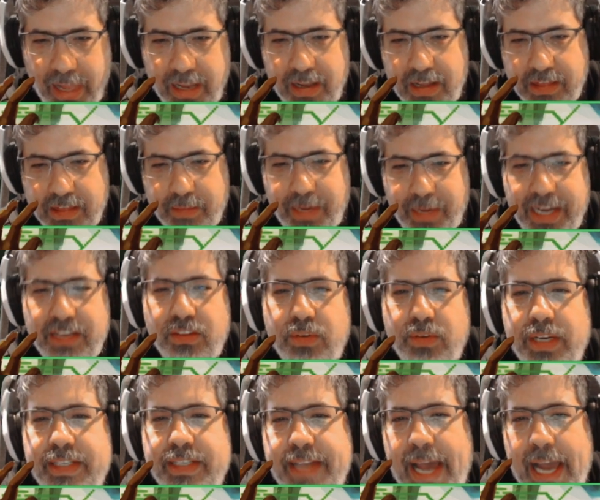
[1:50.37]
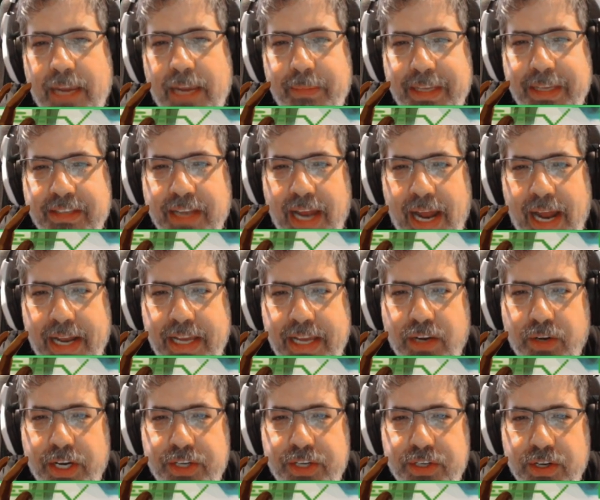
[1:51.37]
the -3 attack means that any
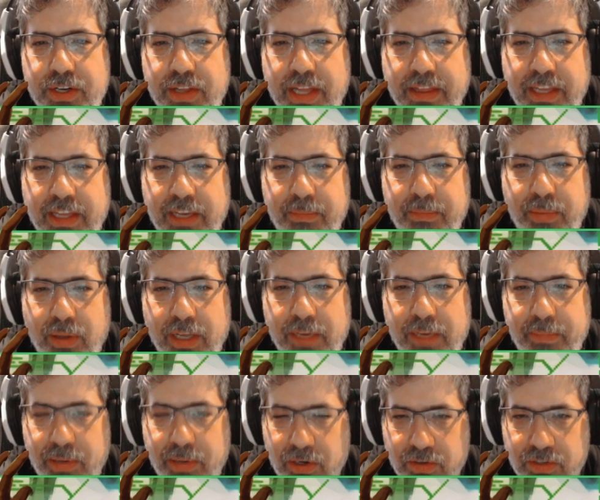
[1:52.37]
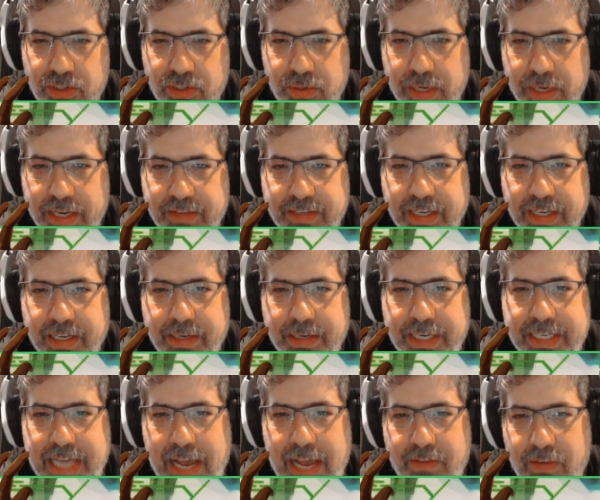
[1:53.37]
creature that they play opposed to it is going to
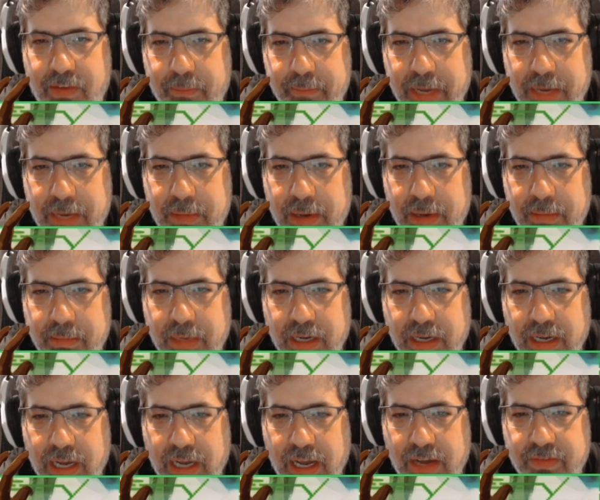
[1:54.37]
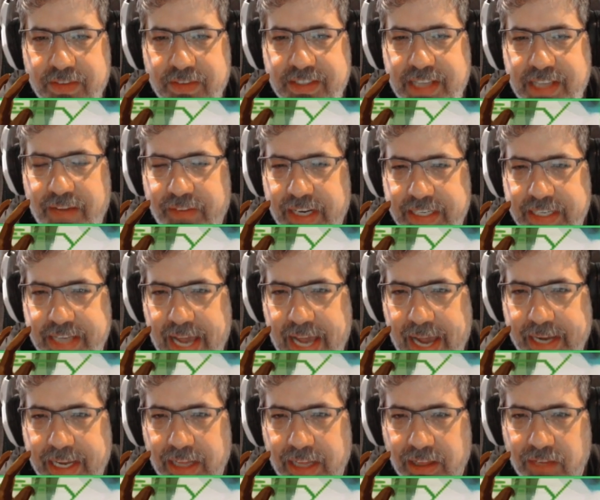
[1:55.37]
need to have a minimum of 7
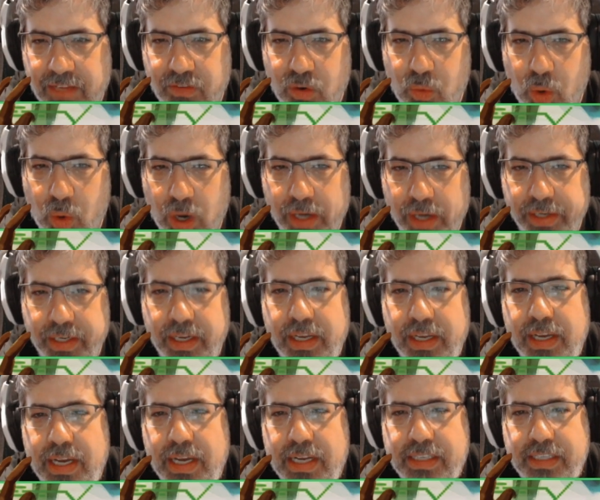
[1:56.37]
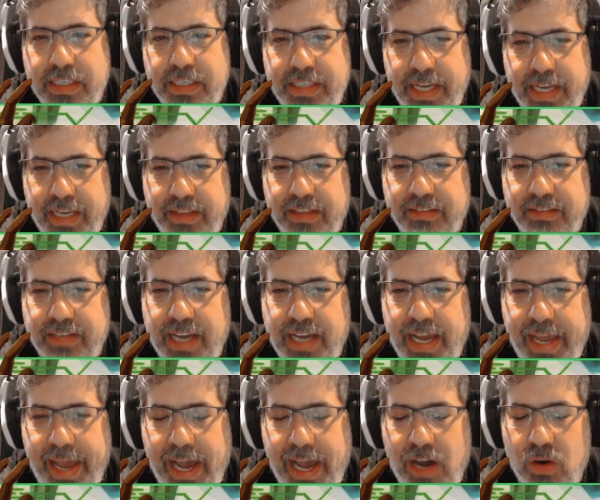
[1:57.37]
attack at level 1 to take this
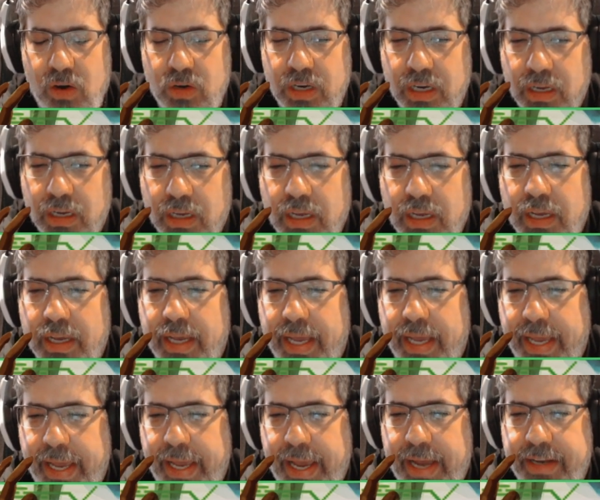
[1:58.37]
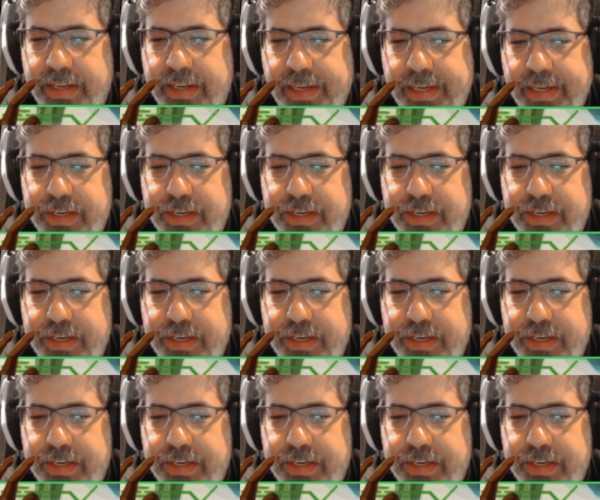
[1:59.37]
guy out. And in